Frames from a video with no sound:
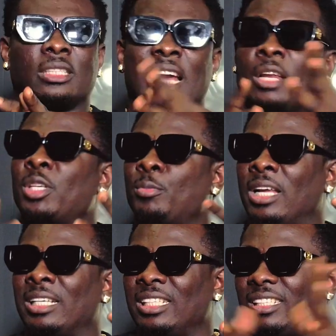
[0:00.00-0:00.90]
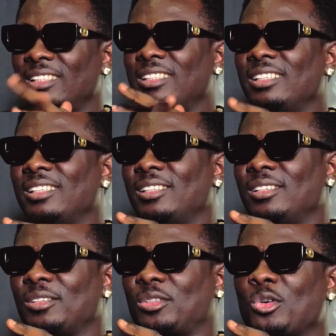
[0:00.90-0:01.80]
Yeah, her name is Bolaji.
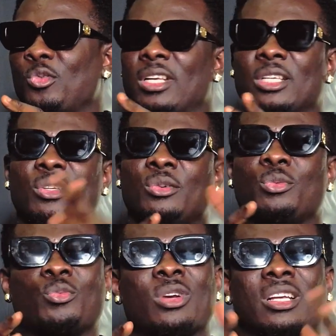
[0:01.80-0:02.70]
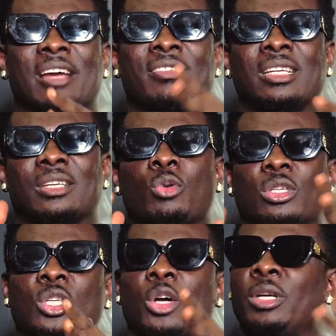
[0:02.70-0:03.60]
So we're just having this. It
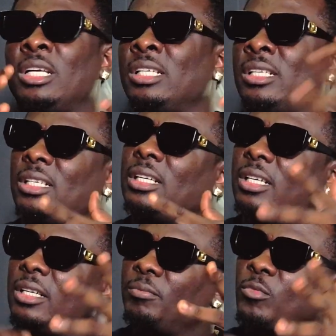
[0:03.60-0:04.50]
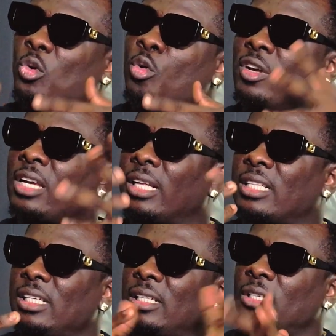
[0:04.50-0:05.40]
was during
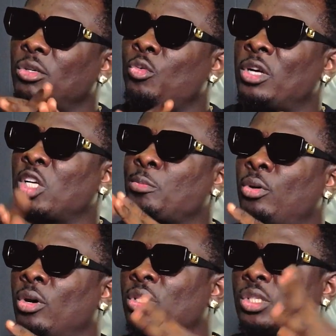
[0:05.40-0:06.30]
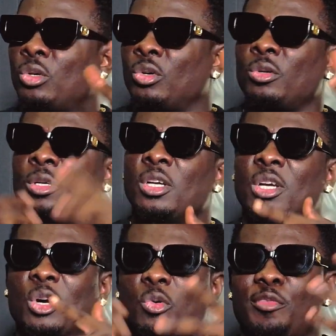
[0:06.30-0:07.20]
COVID-19. We're just bored, so
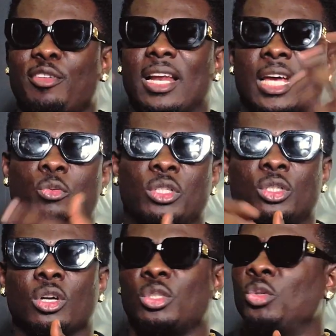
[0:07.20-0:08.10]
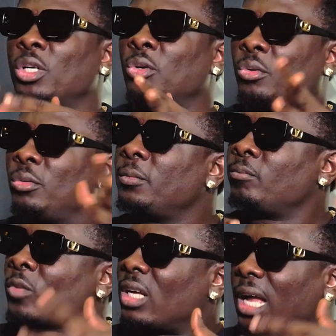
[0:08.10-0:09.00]
we felt like we should just do,
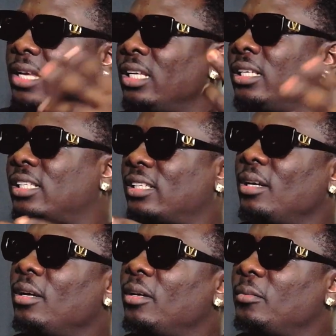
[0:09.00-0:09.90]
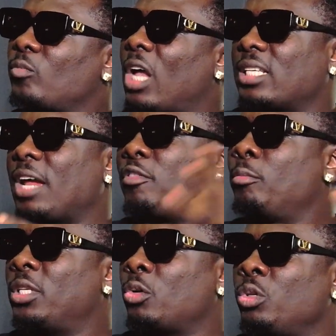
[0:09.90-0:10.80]
at least aside from
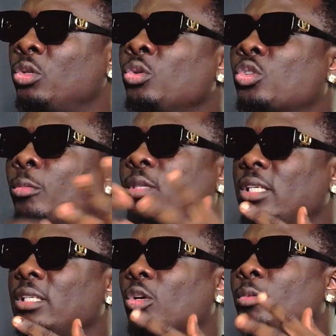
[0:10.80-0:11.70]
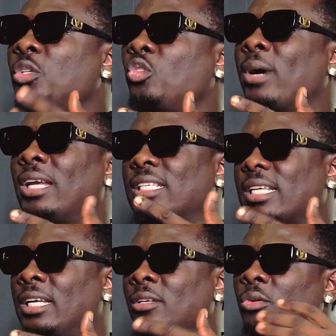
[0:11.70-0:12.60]
music, we should do something new by the
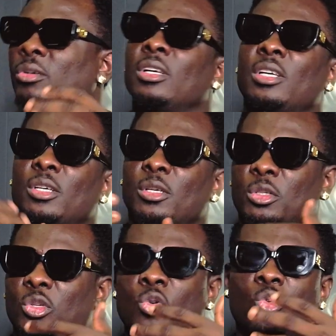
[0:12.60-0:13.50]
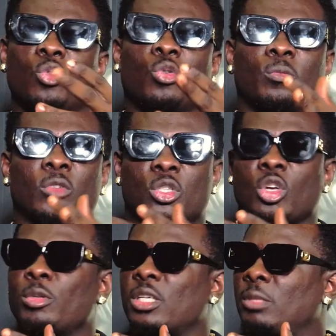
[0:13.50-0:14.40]
side, So
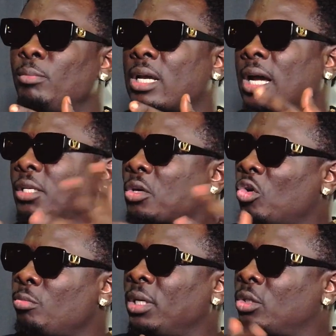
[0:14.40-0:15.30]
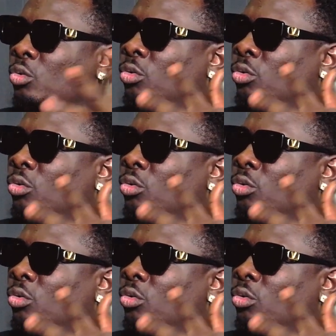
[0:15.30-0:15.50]
some skit makers called me to